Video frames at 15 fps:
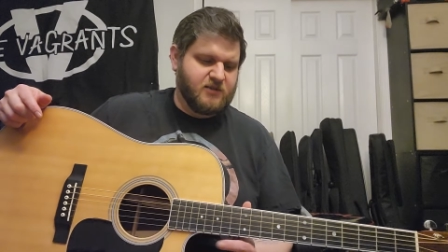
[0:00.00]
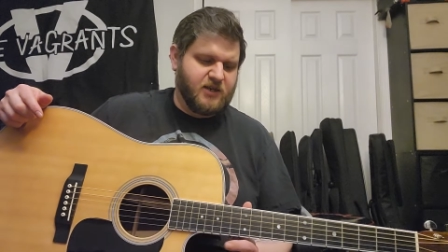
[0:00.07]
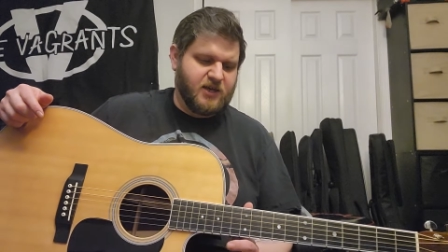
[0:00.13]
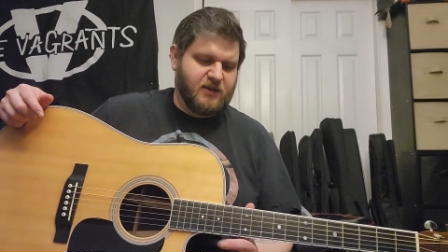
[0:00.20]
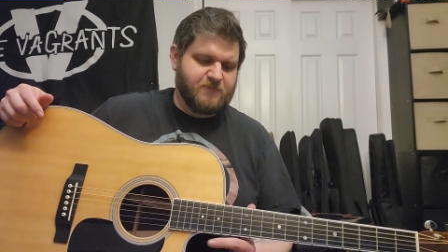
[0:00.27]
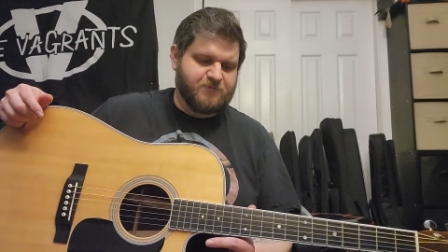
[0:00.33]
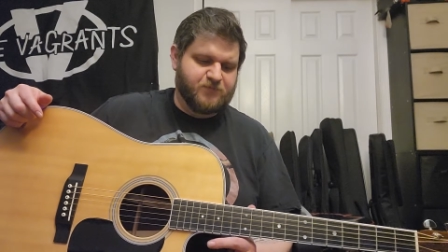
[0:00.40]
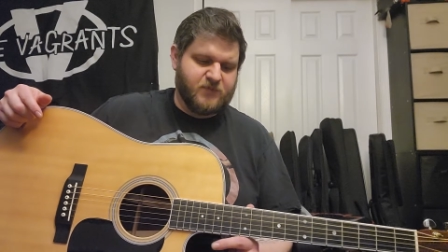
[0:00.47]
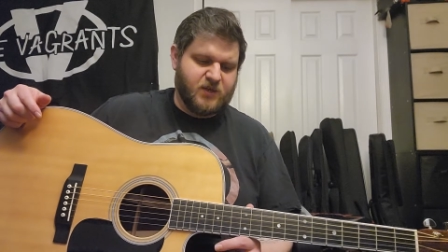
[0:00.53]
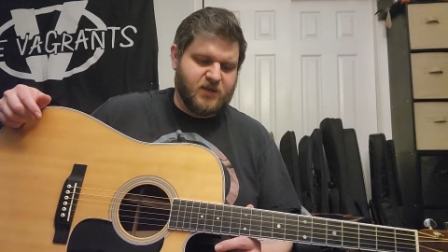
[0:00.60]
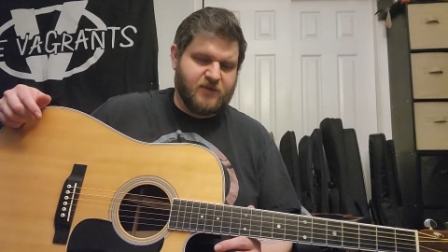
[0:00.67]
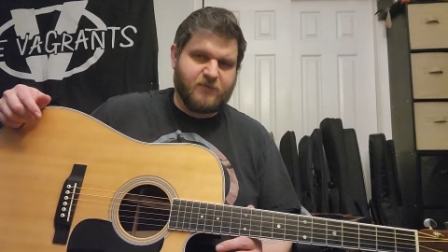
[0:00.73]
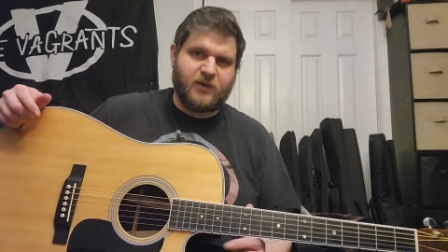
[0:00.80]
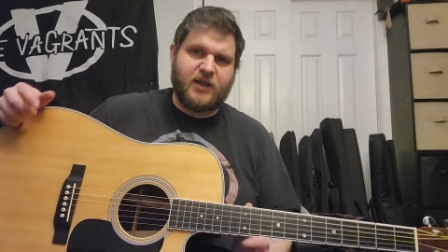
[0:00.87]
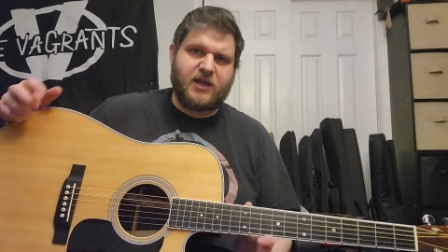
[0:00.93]
Um,
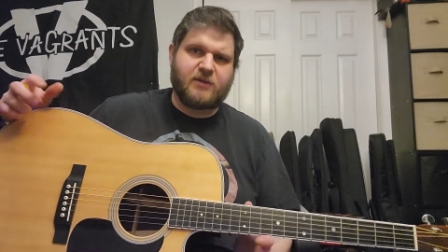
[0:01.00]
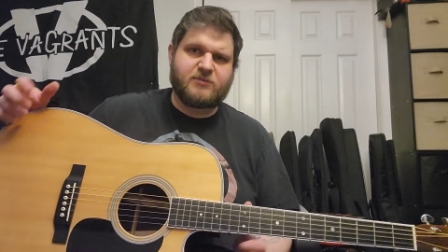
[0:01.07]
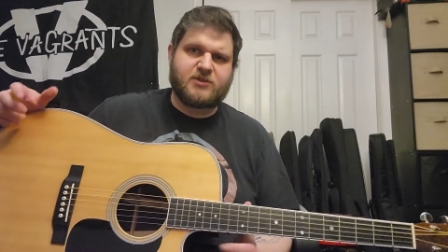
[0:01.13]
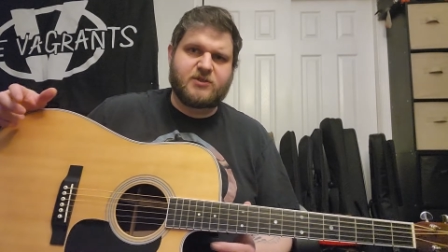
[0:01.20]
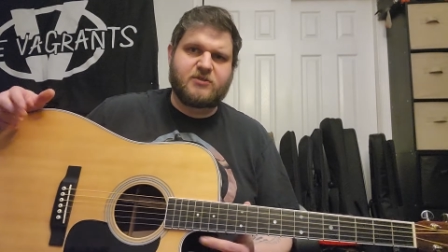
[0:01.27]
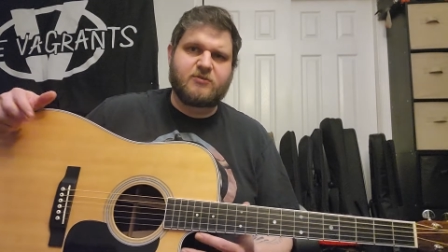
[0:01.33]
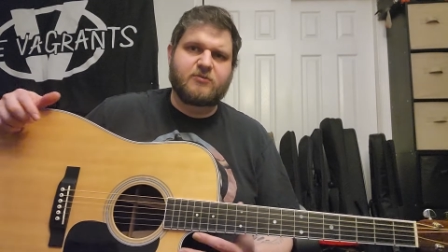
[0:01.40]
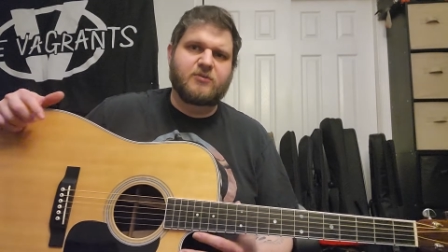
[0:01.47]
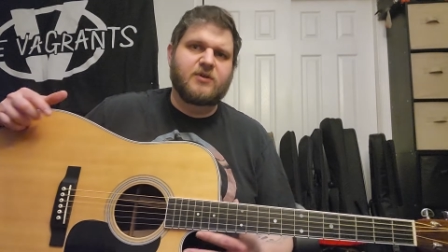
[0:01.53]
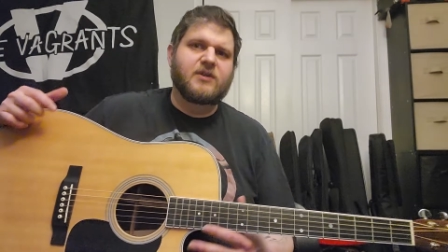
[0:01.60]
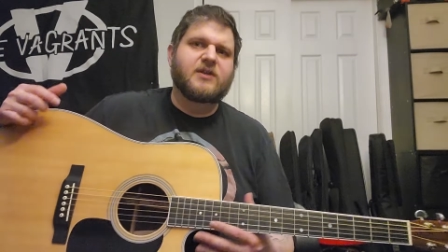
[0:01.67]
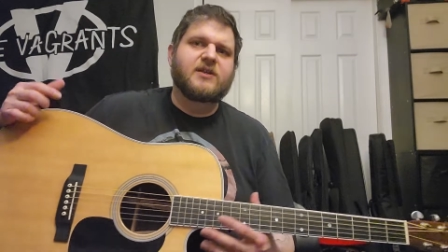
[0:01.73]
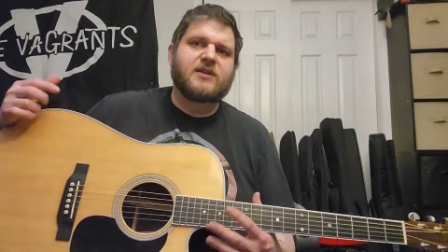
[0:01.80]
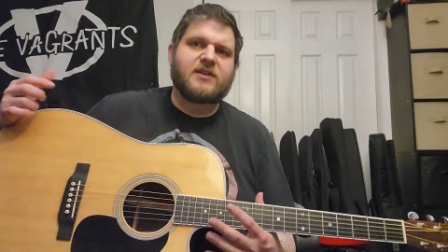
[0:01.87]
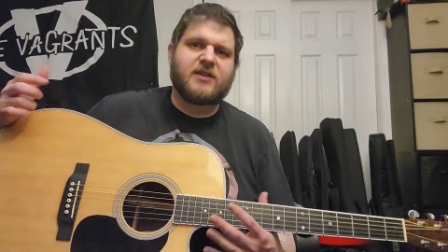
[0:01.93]
uh, when it comes to
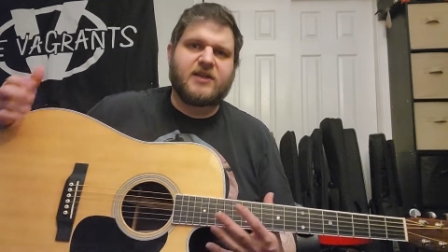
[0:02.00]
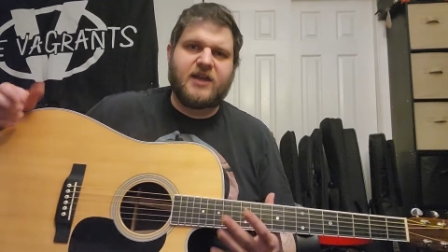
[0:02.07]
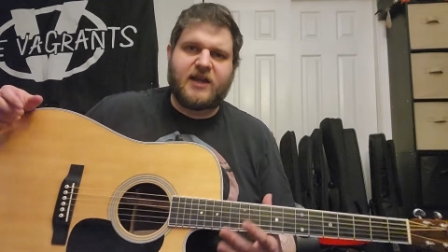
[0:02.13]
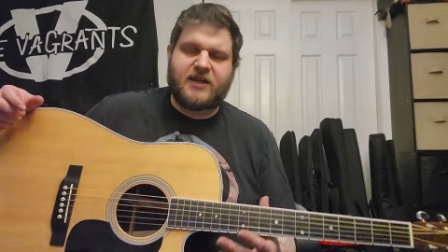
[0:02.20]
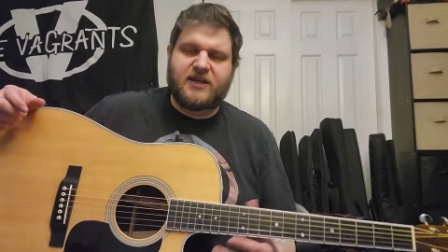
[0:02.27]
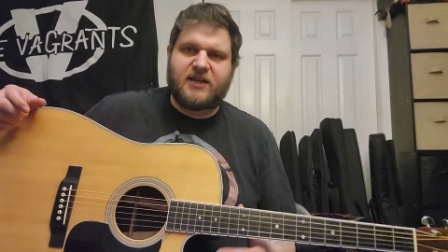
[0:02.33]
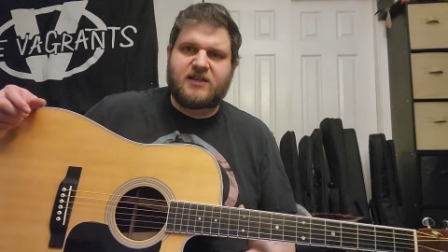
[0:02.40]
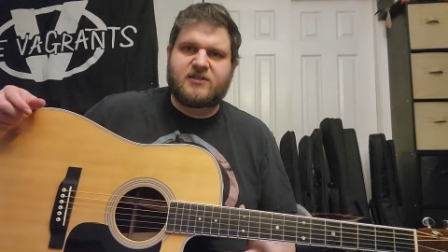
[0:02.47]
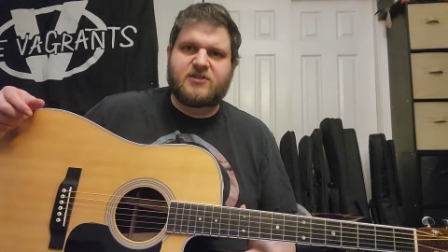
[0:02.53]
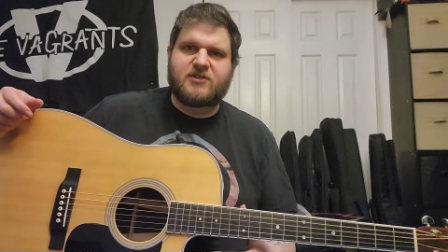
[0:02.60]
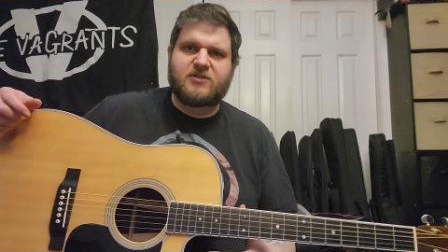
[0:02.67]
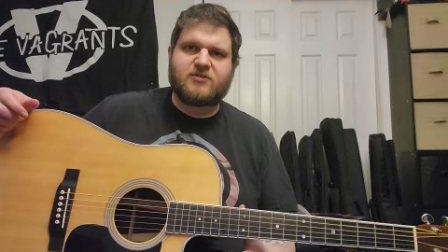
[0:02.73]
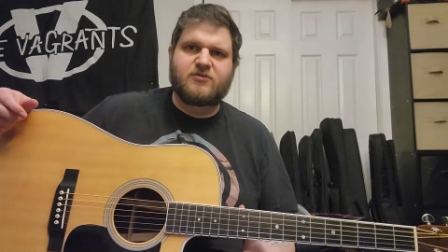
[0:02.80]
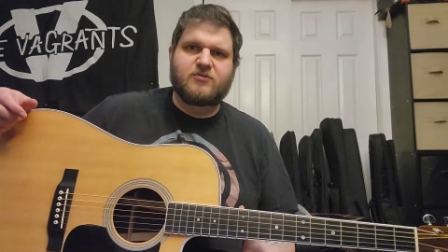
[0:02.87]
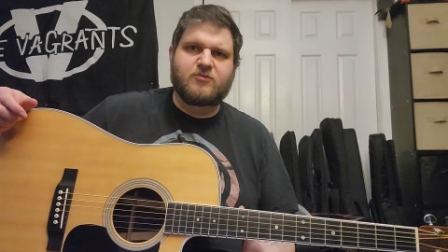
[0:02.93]
getting
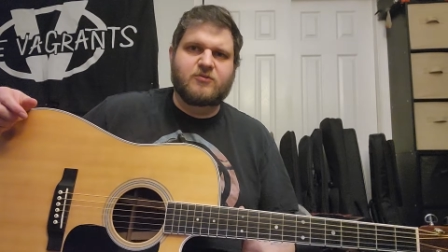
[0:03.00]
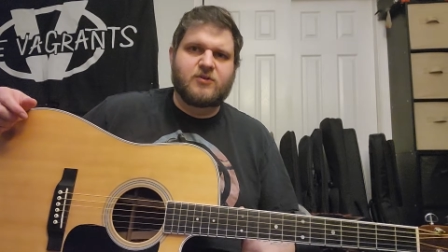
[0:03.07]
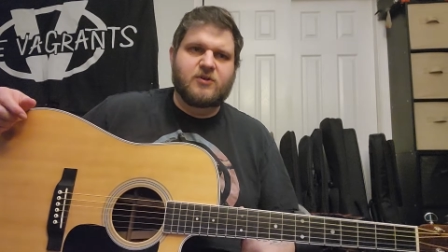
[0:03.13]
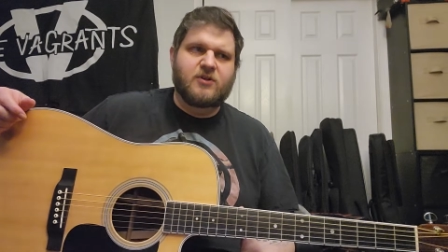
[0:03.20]
into